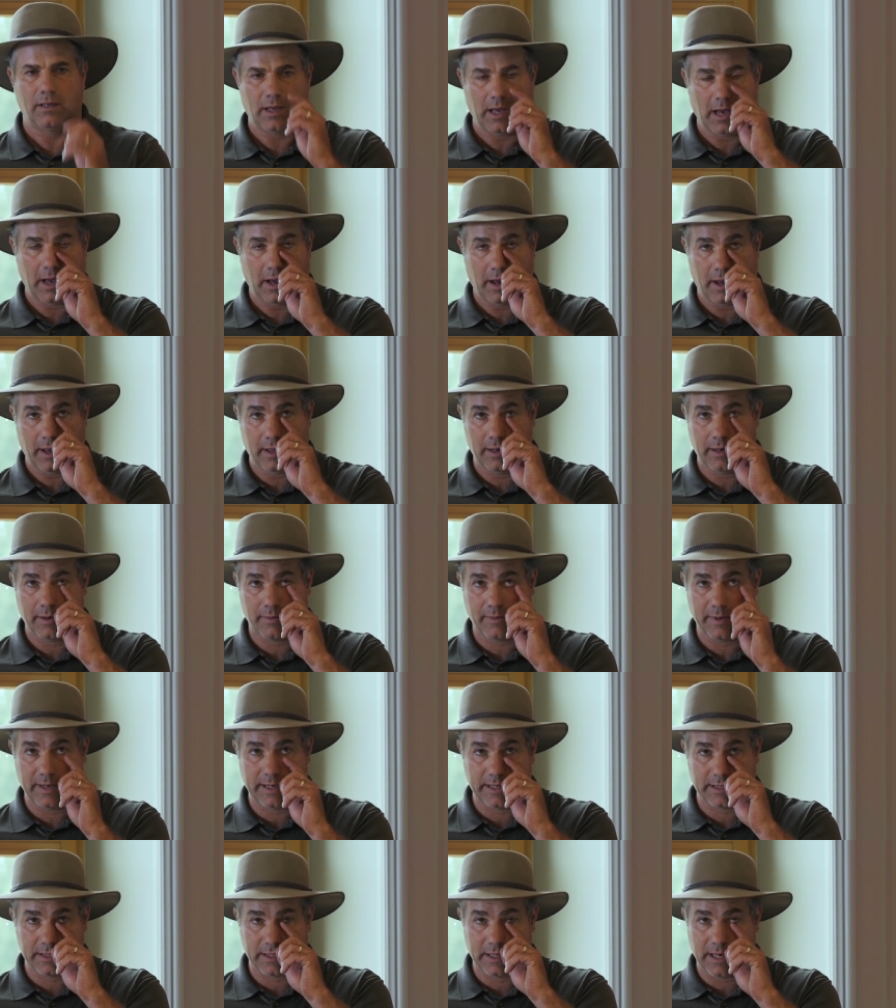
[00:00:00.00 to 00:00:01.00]
Uh, and the
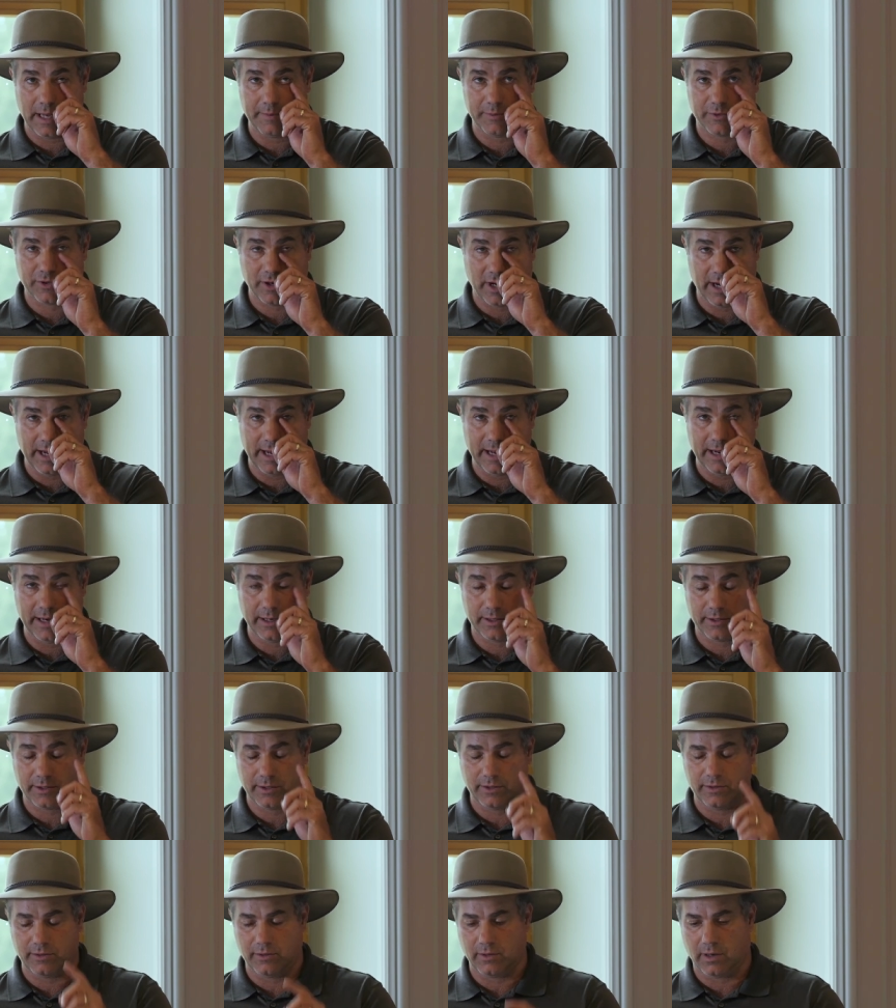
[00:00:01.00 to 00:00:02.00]
reason I'm trying
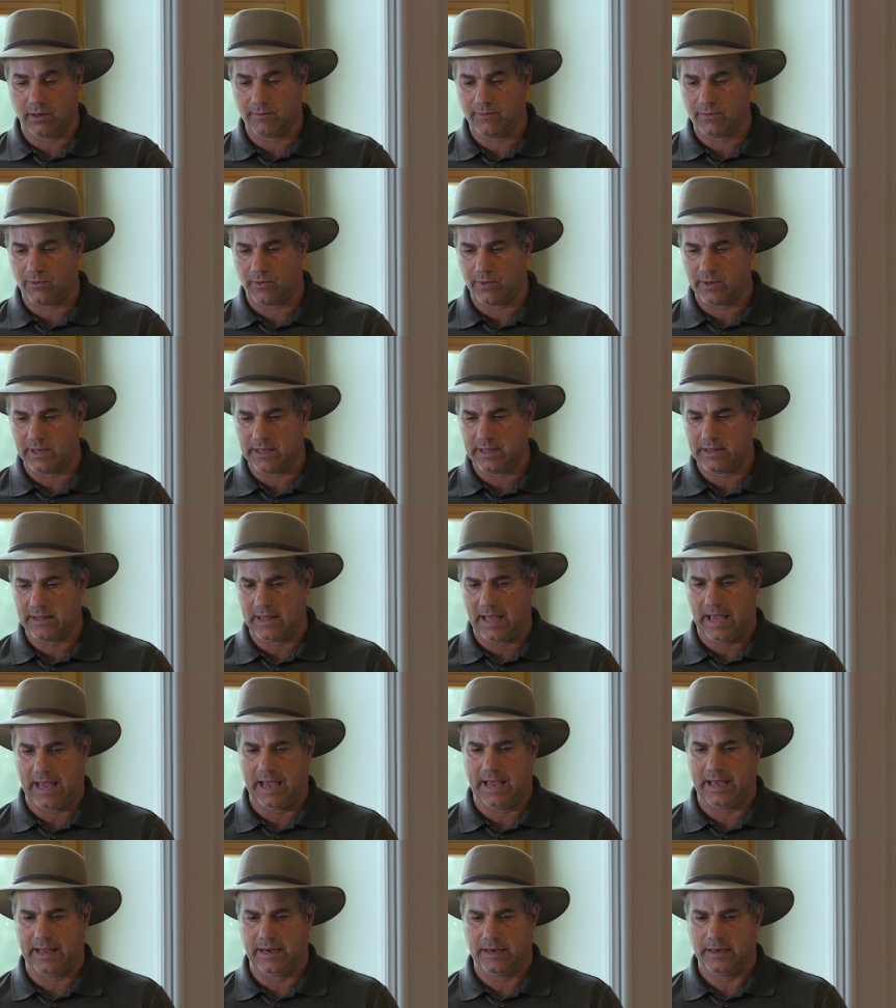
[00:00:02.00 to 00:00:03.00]
to avoid
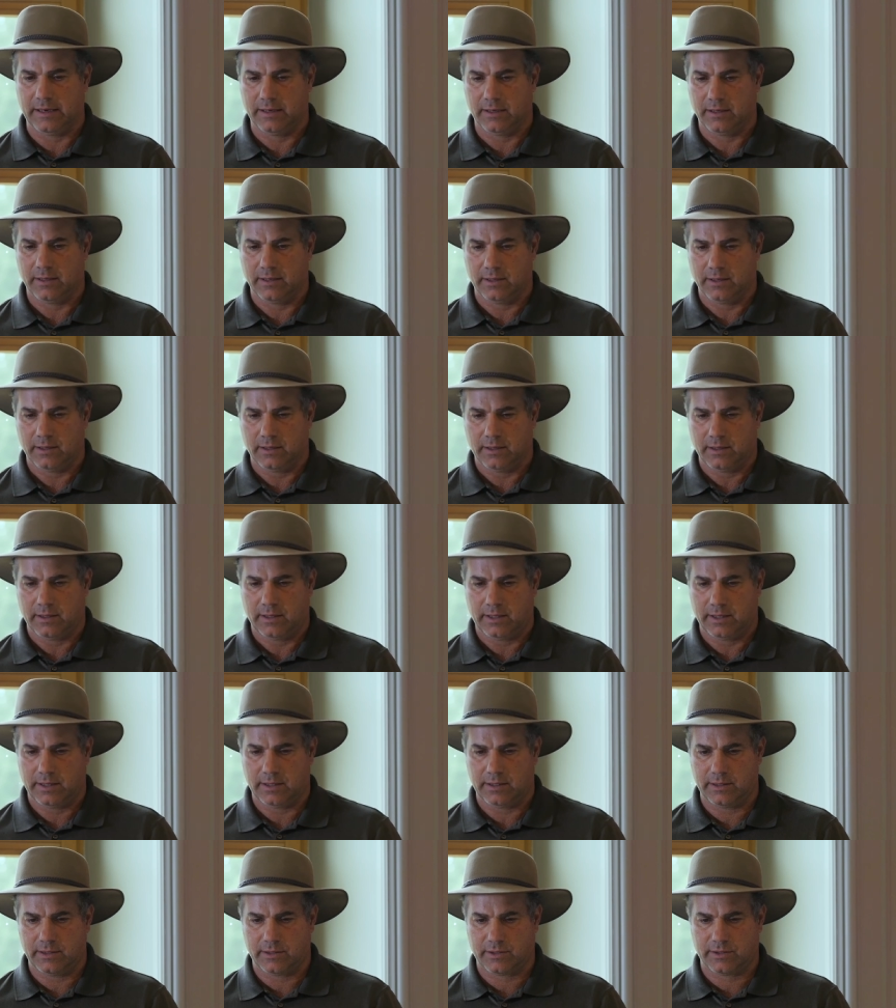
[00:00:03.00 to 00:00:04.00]
that
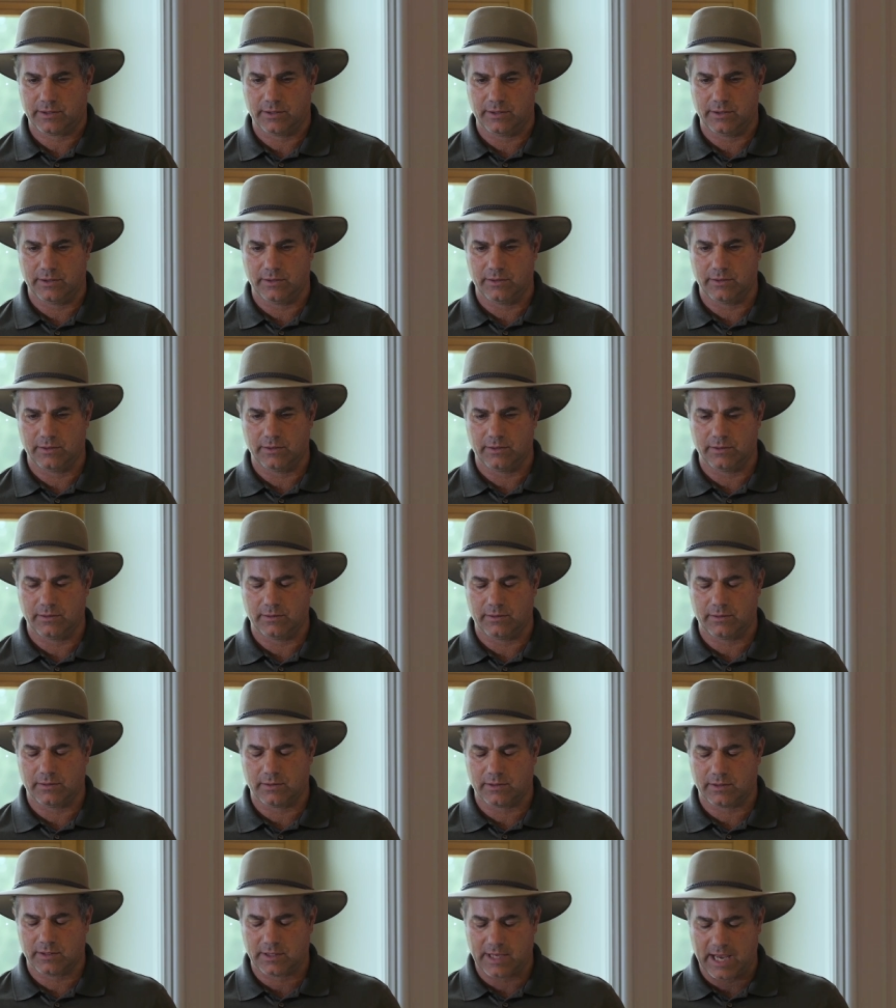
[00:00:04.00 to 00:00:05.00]
is to
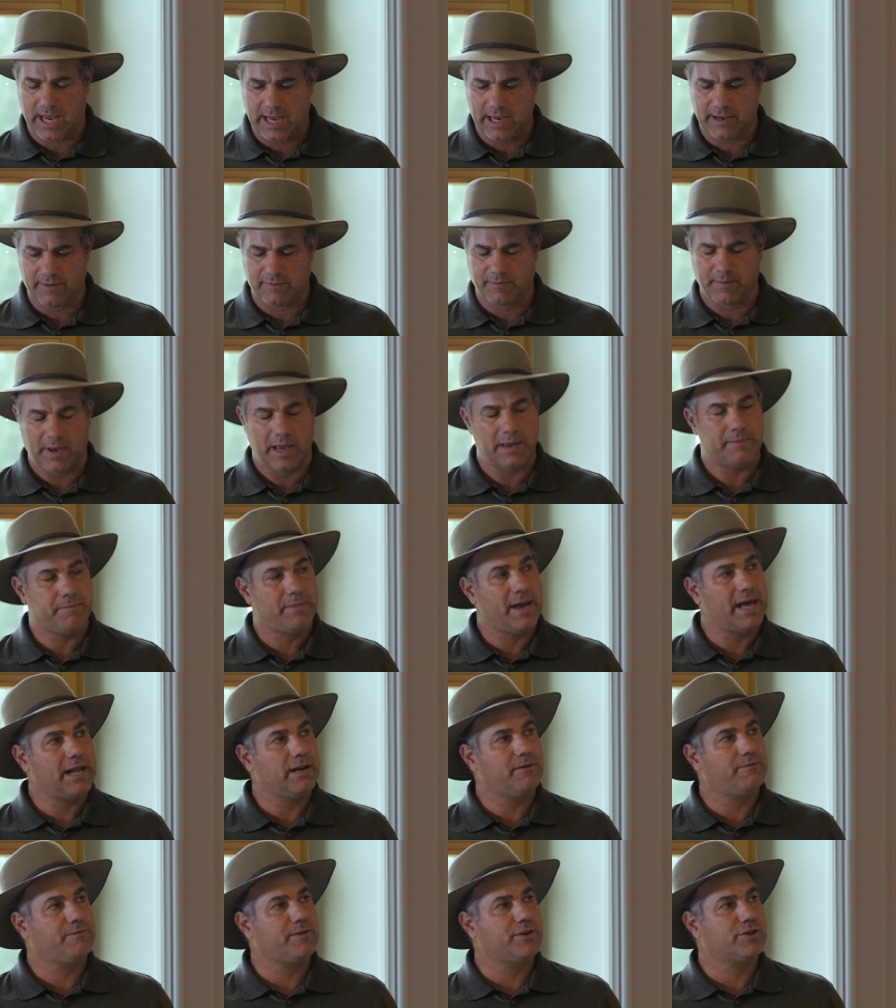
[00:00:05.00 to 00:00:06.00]
save my
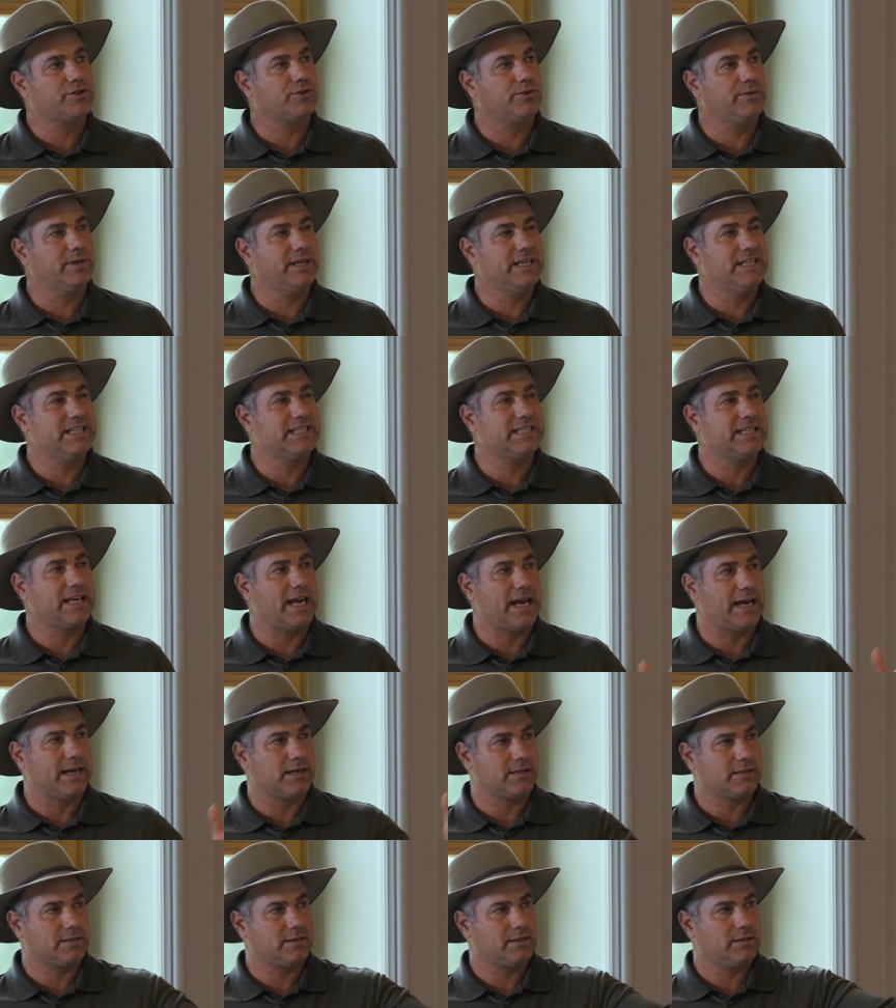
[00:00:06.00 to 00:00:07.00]
beneficial
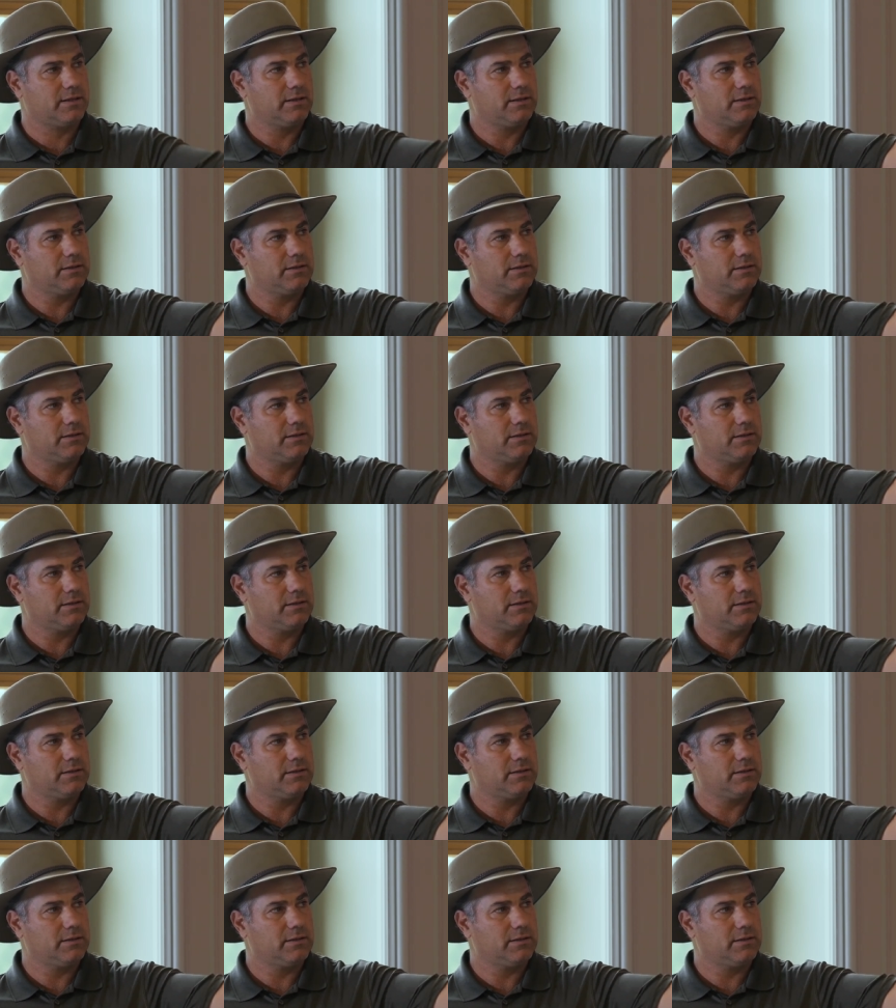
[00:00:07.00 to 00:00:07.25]
insects.